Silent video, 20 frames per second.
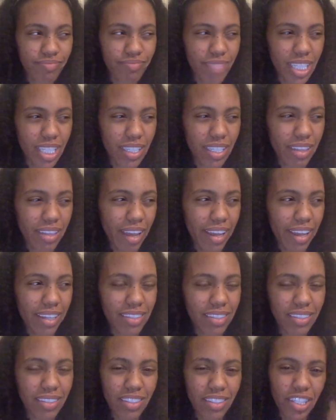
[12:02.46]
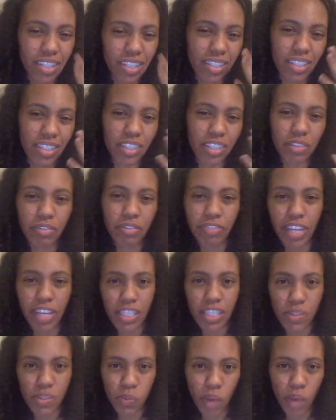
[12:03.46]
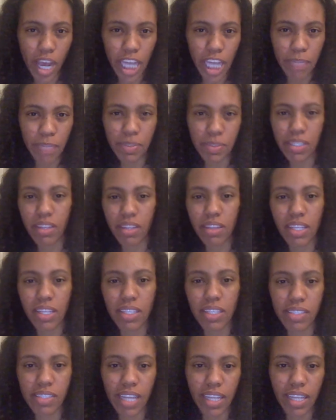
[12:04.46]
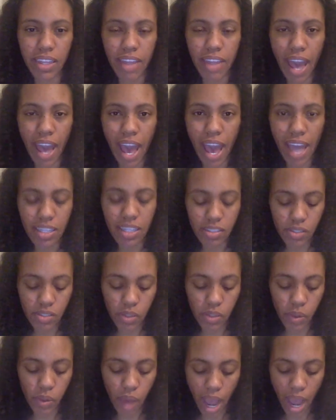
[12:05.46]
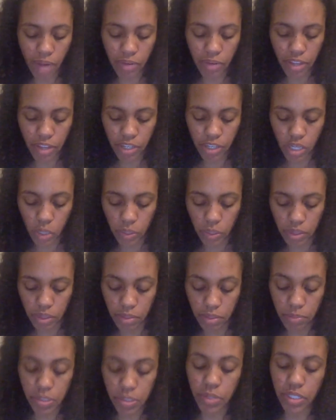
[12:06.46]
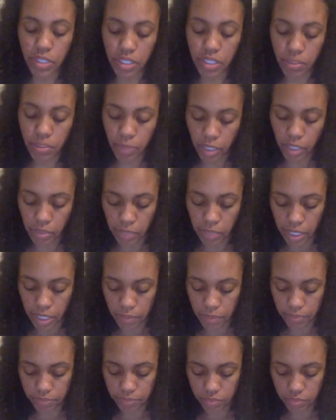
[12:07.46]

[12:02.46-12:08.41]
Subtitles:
like the little face wipes and things like that. So I'd rather go with the beauty department.